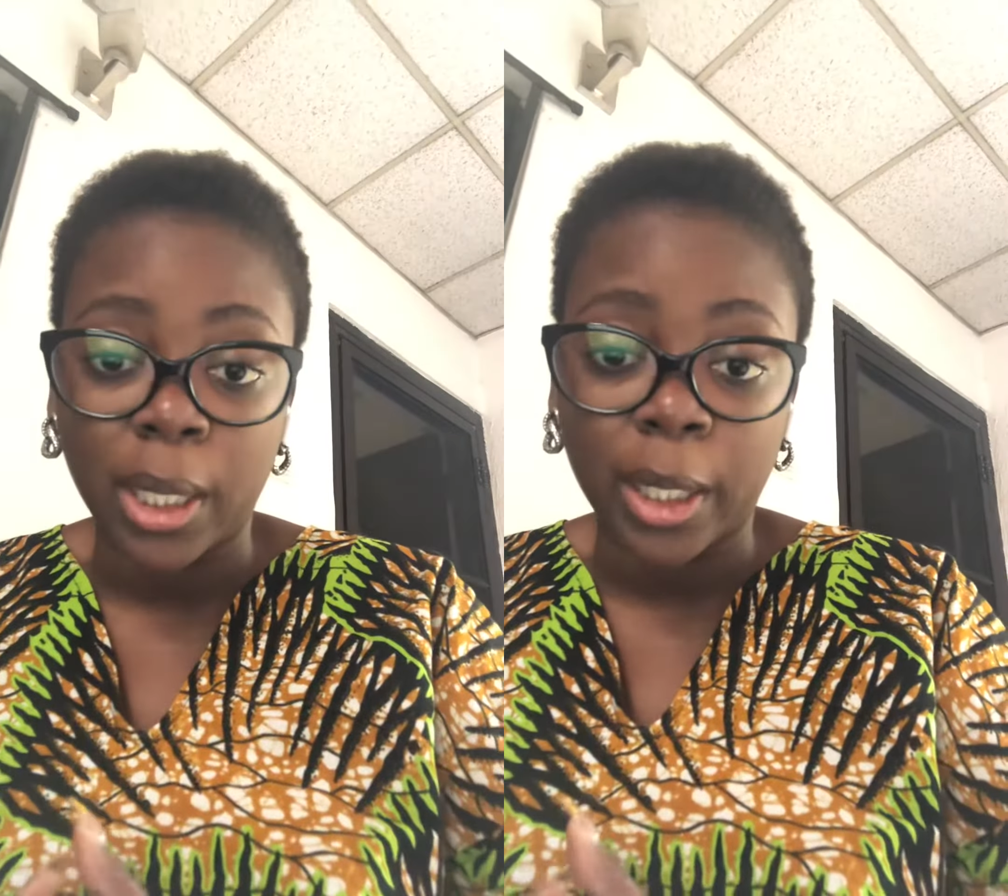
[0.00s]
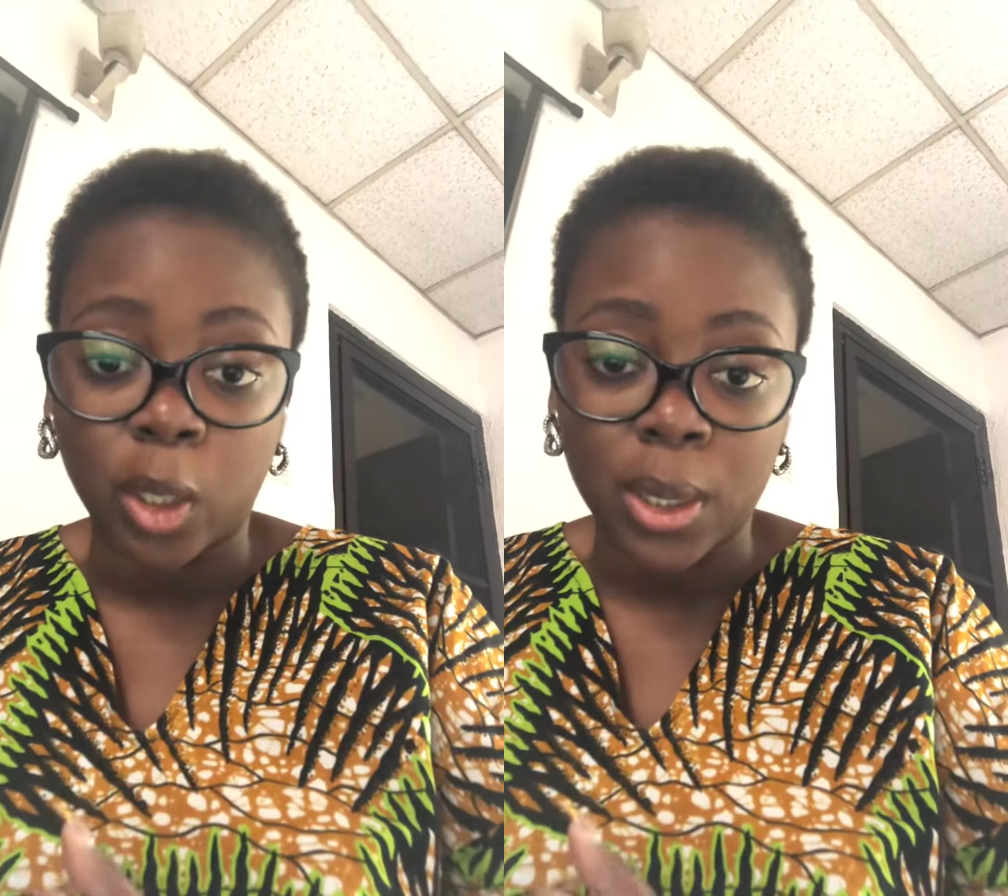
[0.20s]

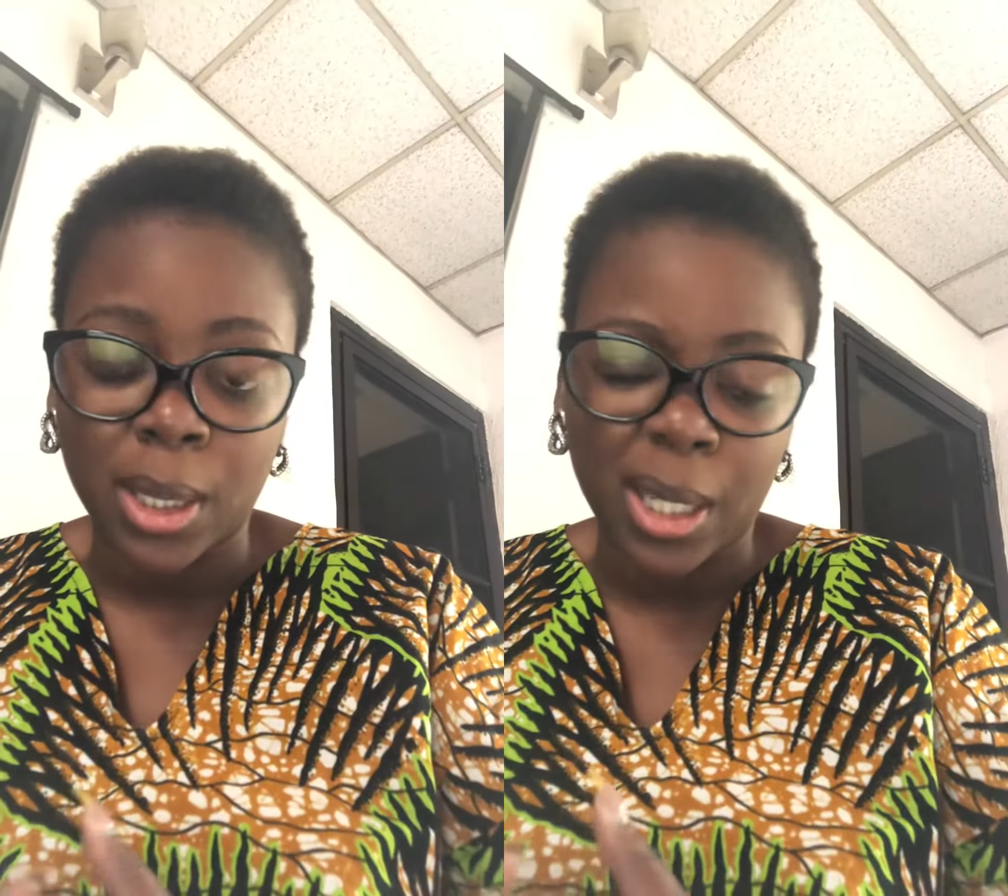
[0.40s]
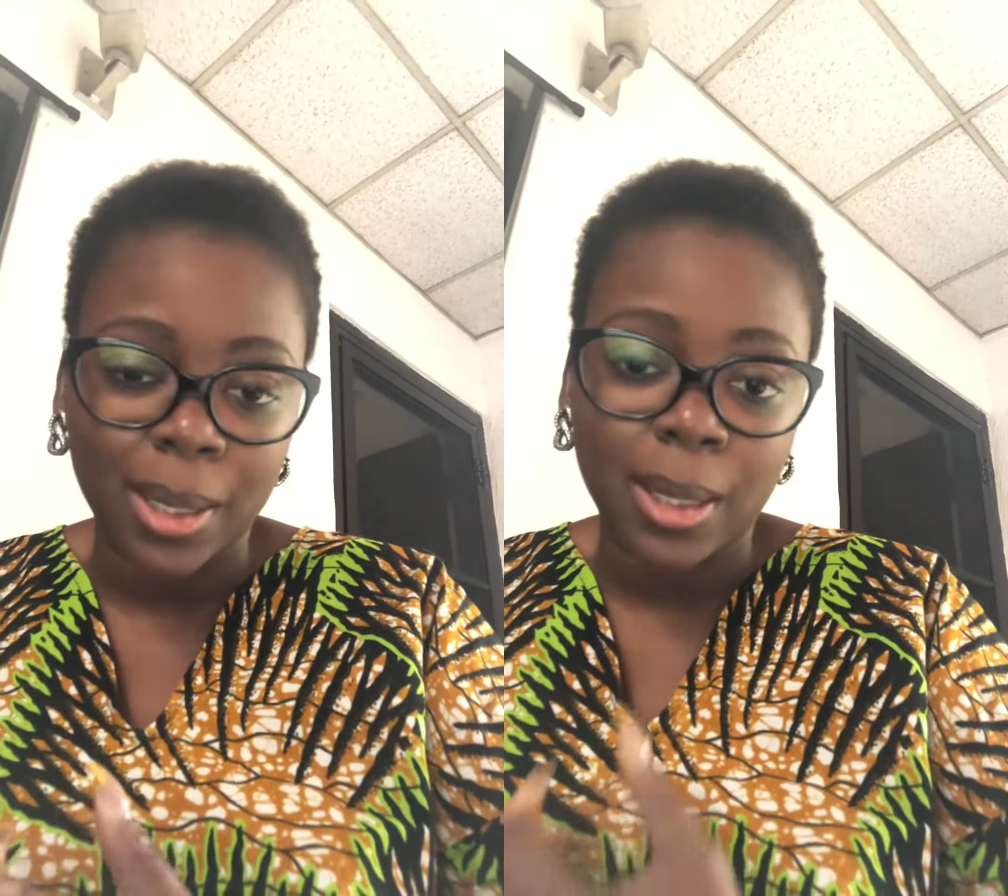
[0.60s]
Lagos
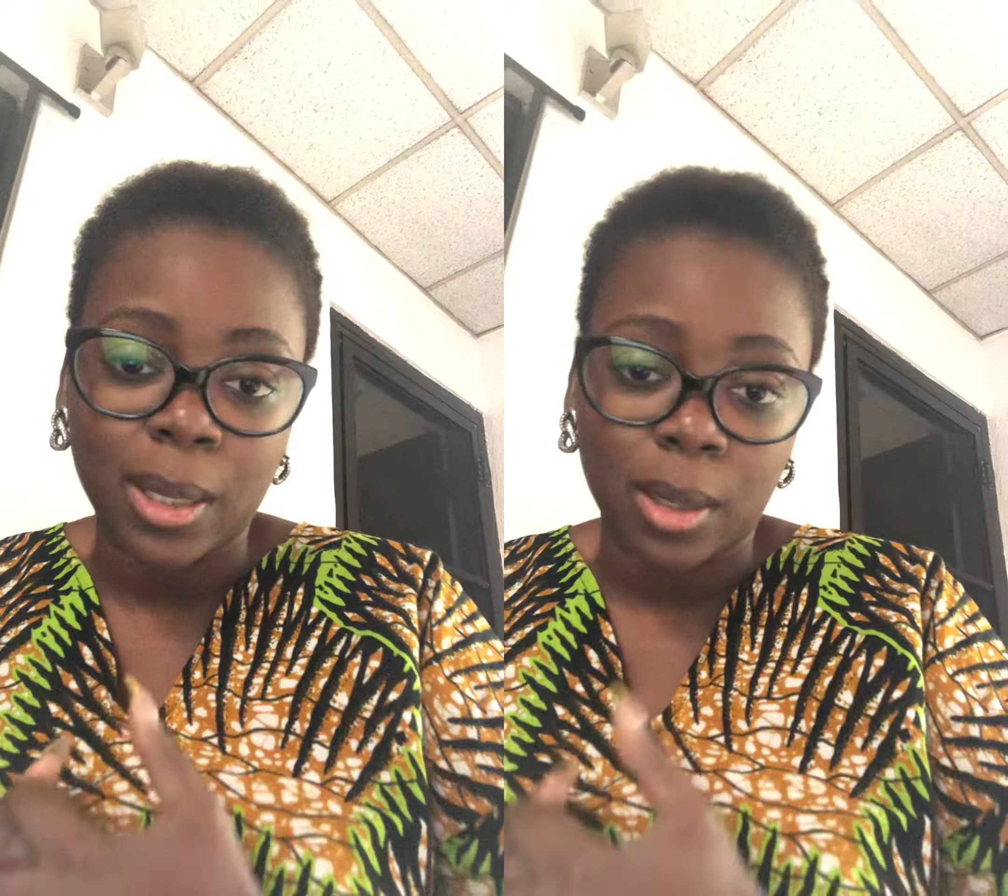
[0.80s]
State